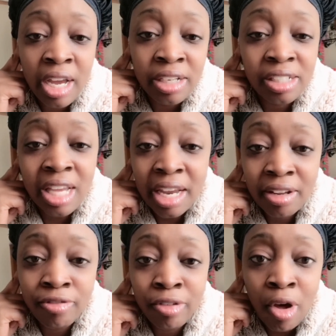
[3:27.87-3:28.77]
just kind of
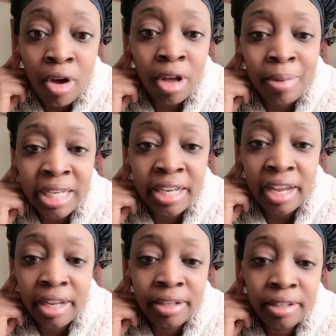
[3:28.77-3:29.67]
vlog my
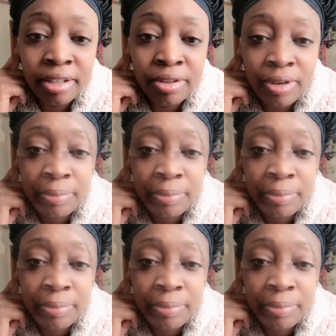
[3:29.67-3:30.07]
day. You know what I mean?